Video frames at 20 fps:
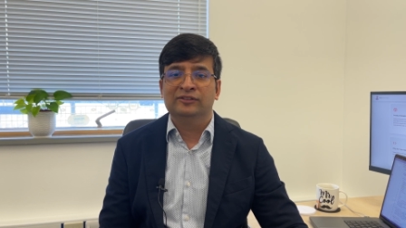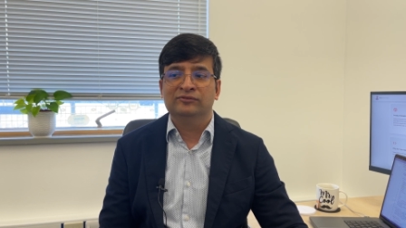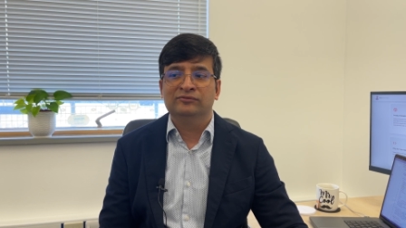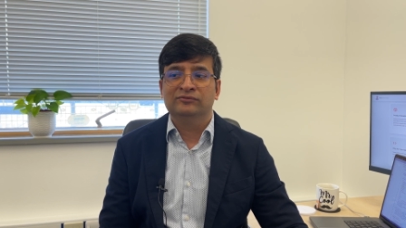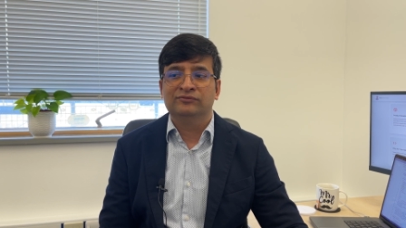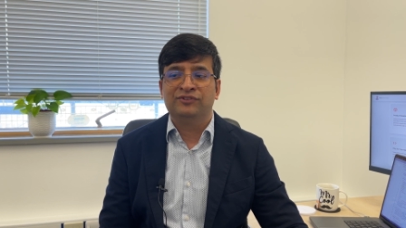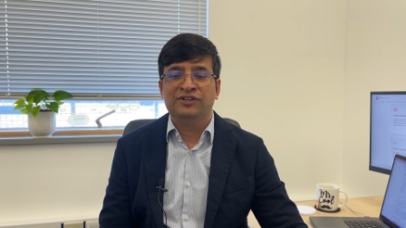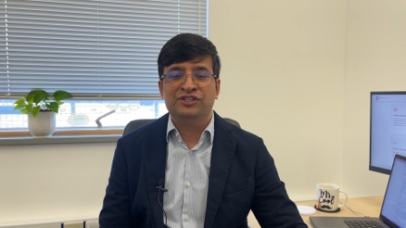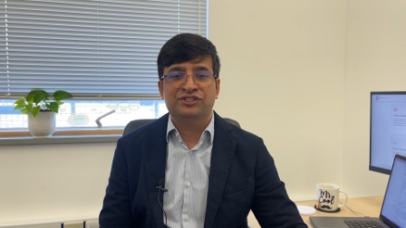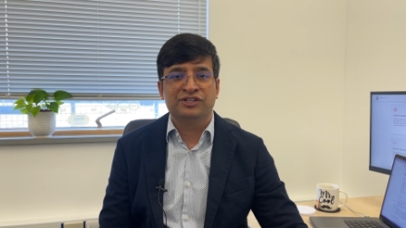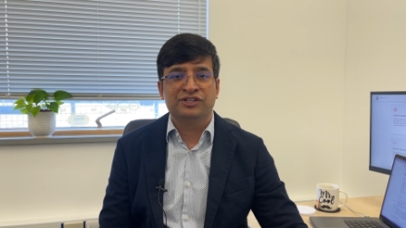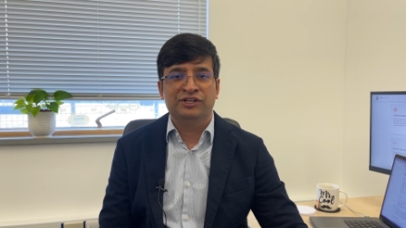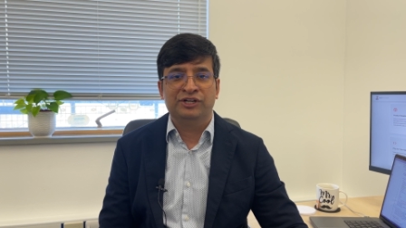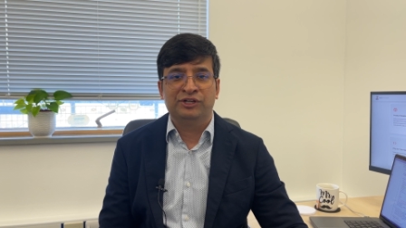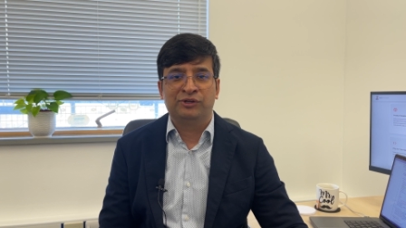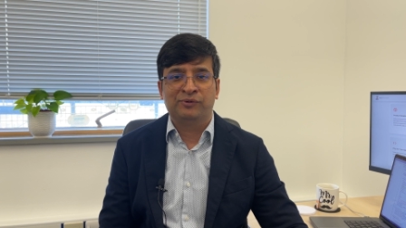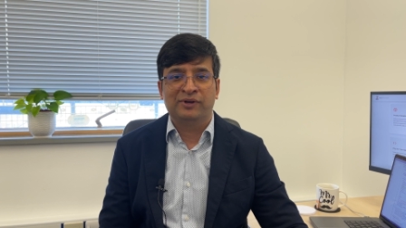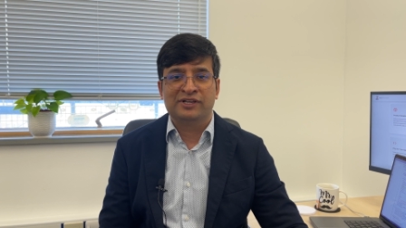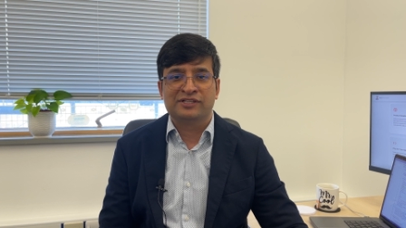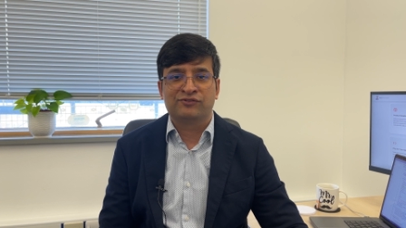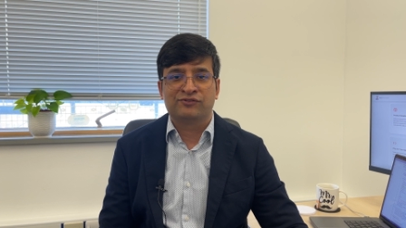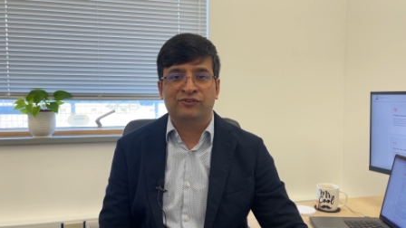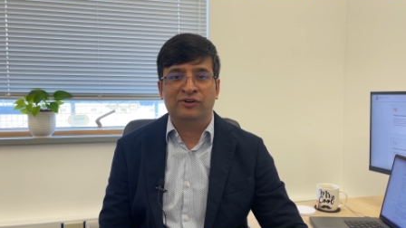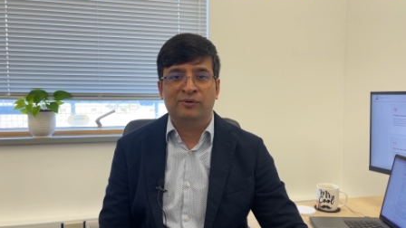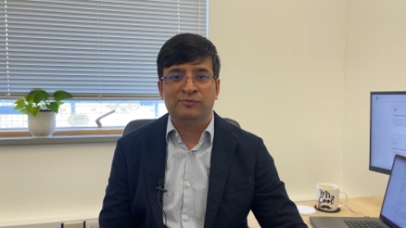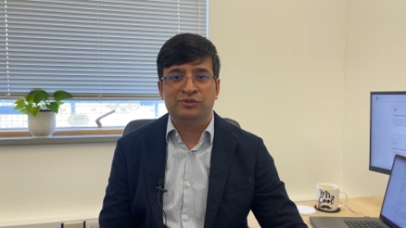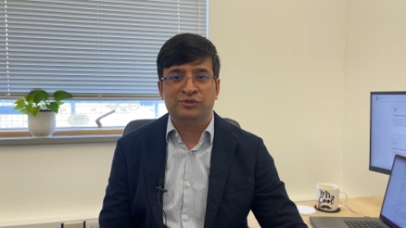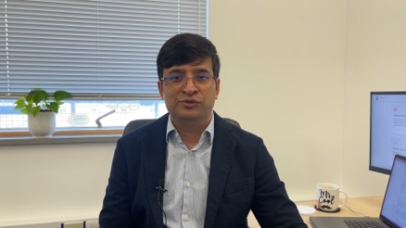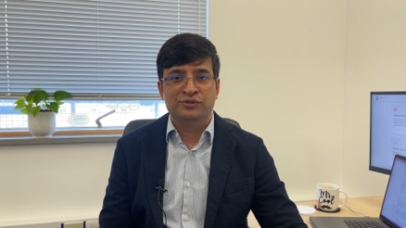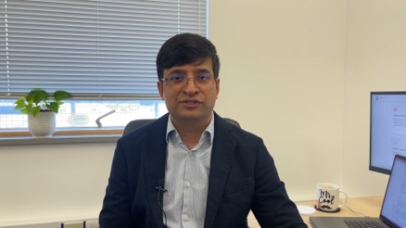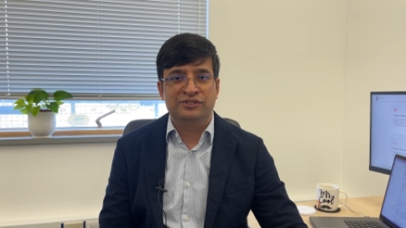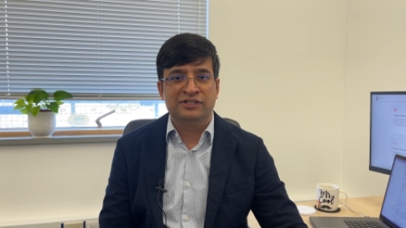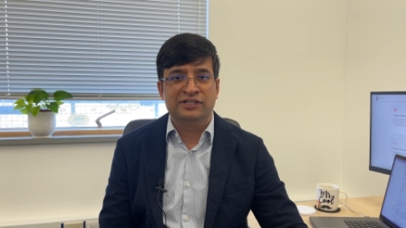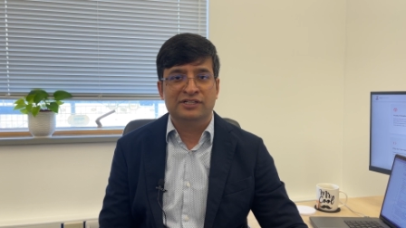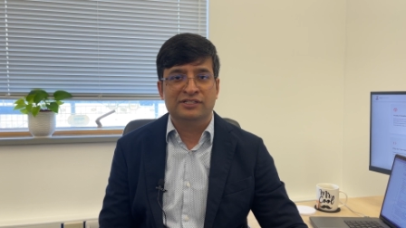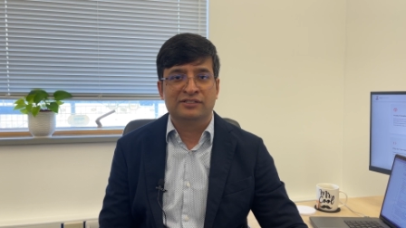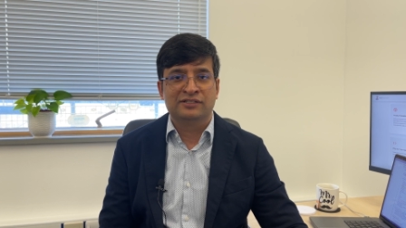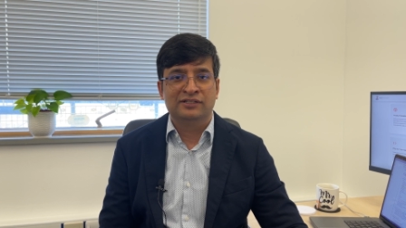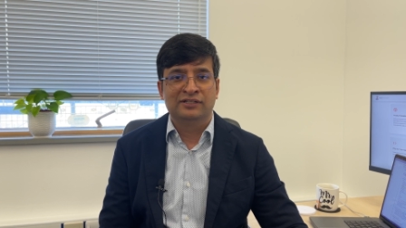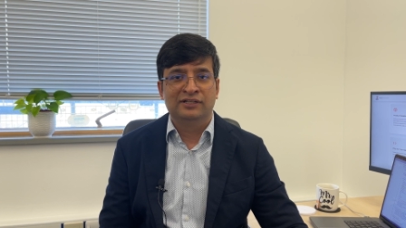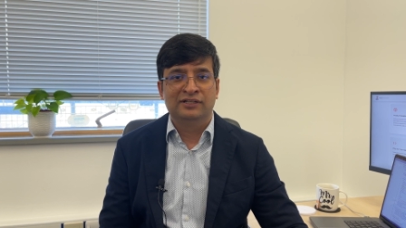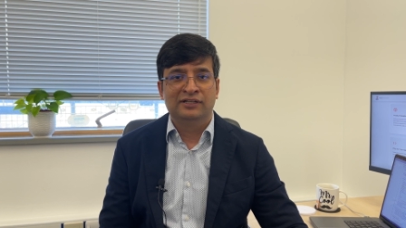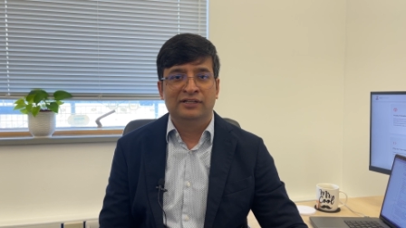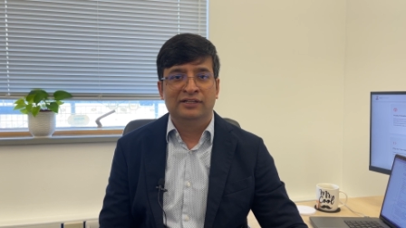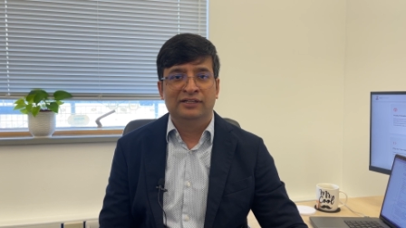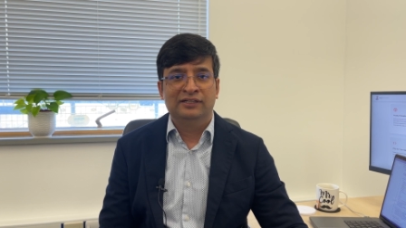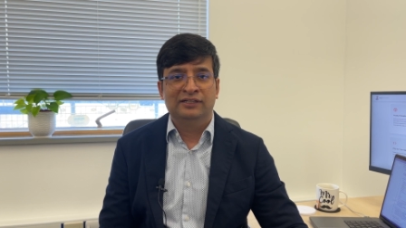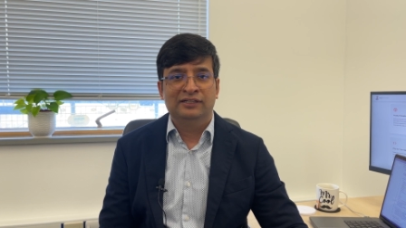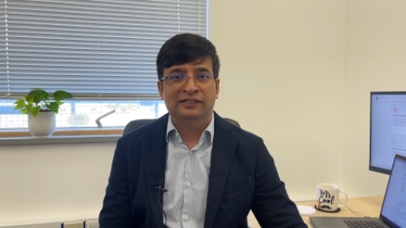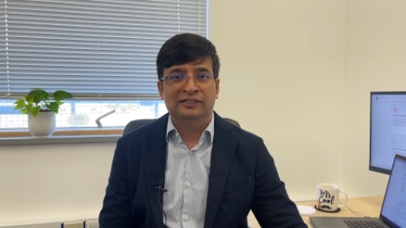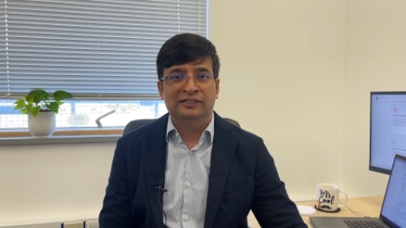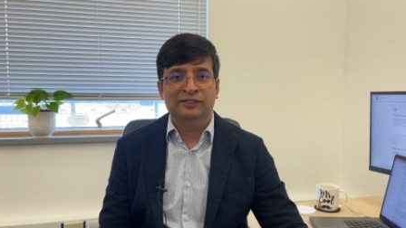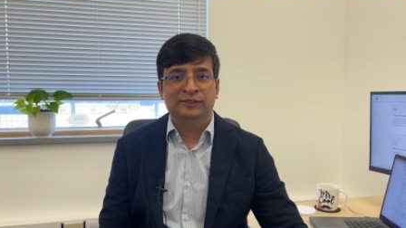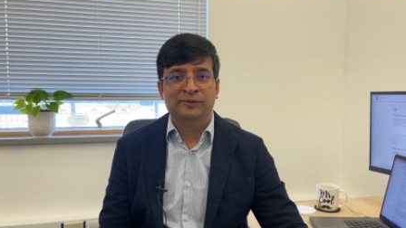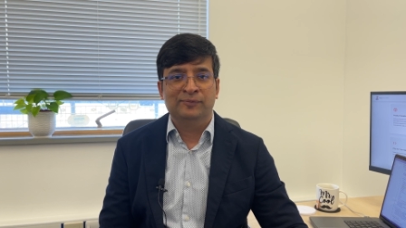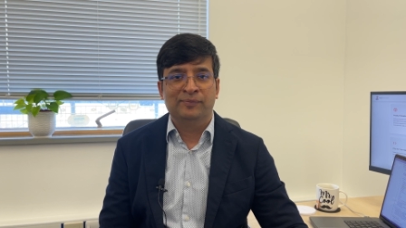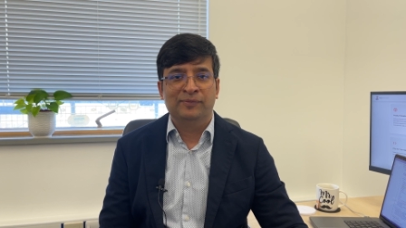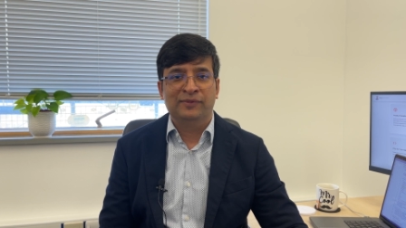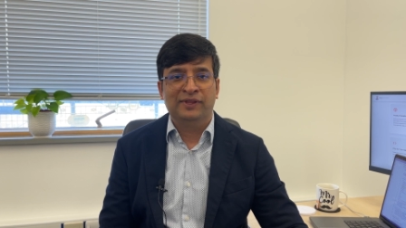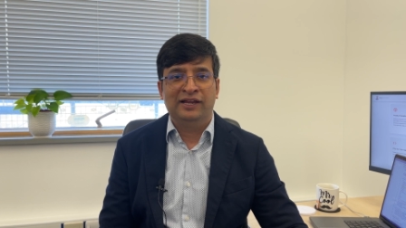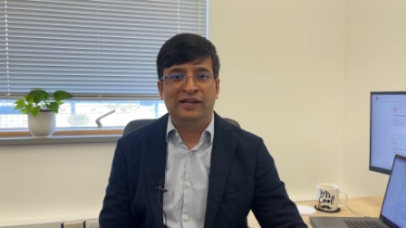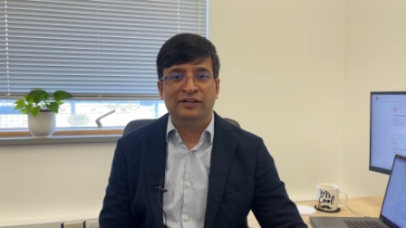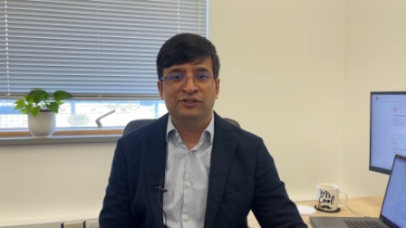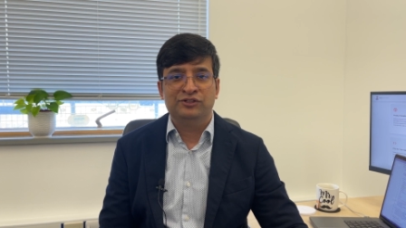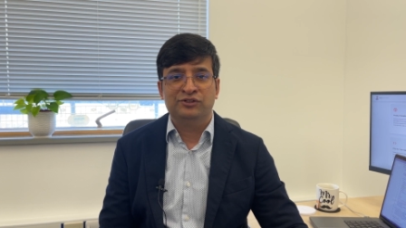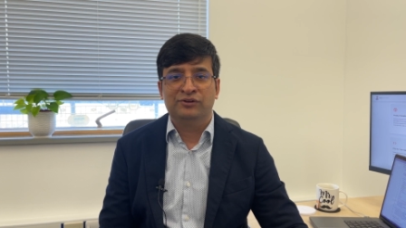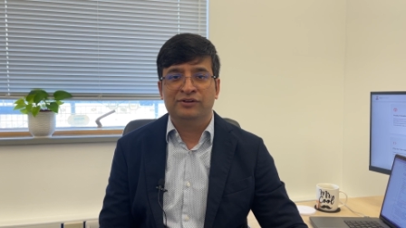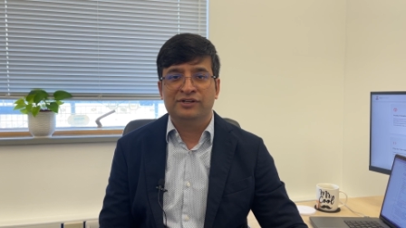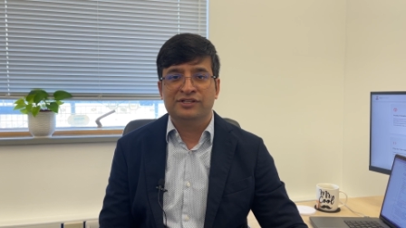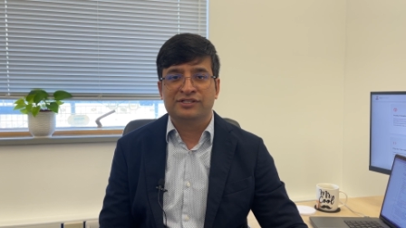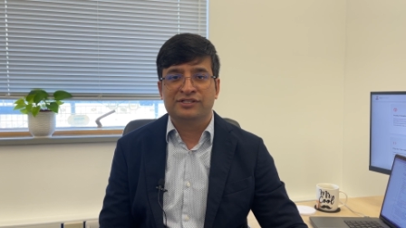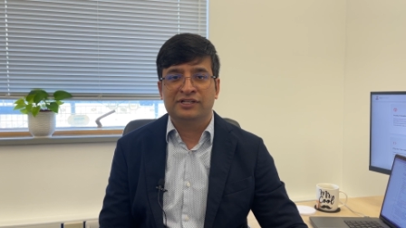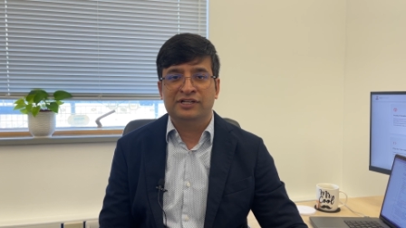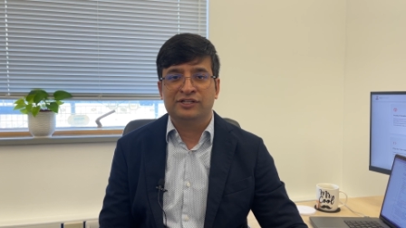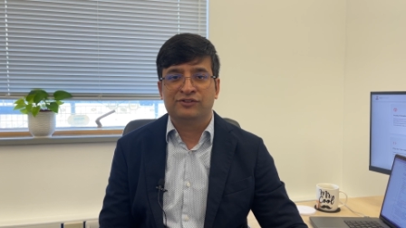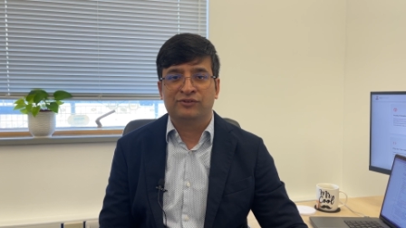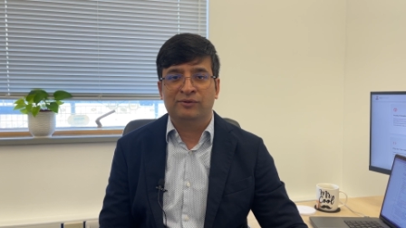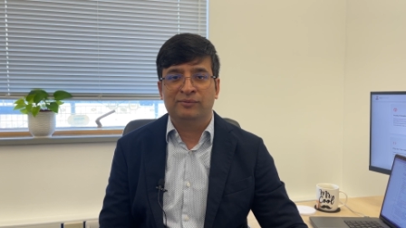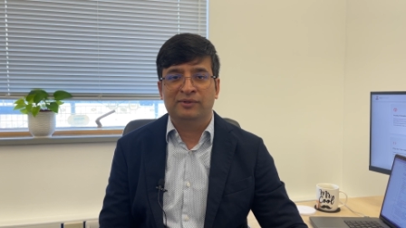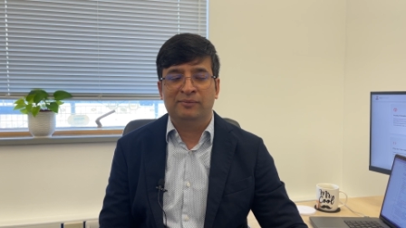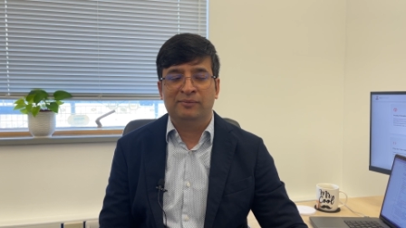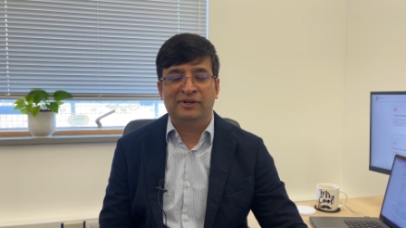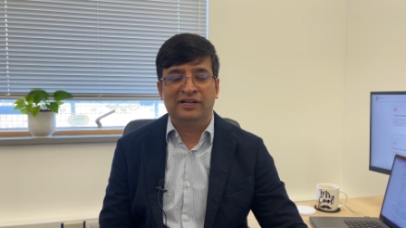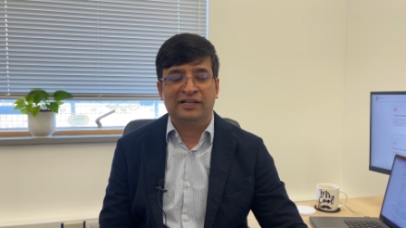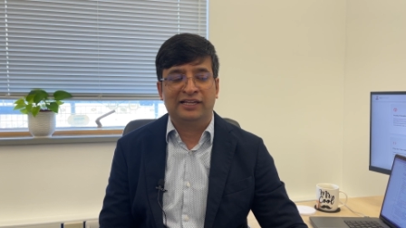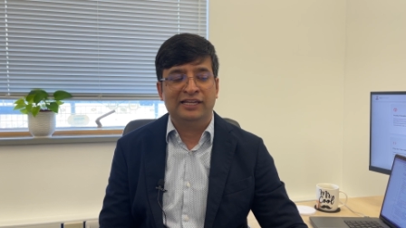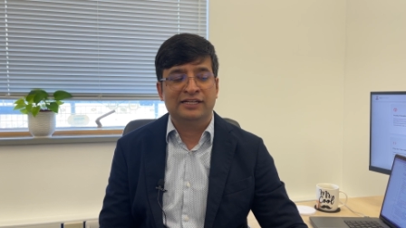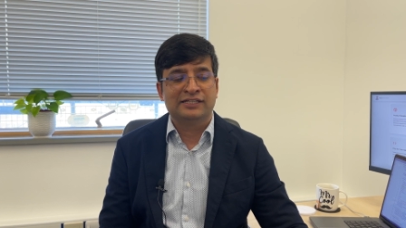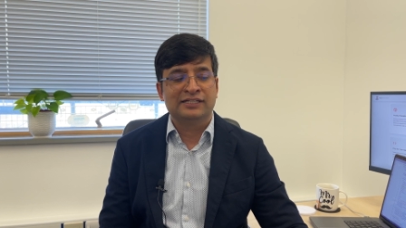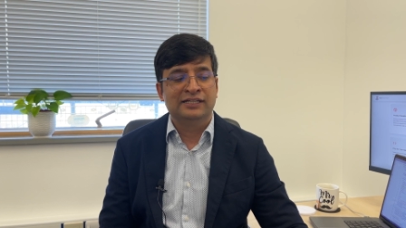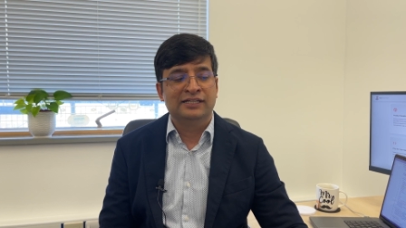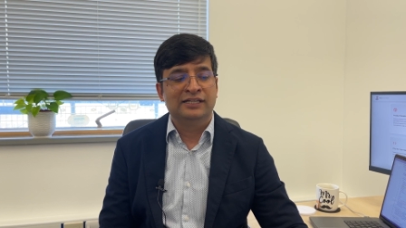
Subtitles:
feature requests from users, and your research from the market.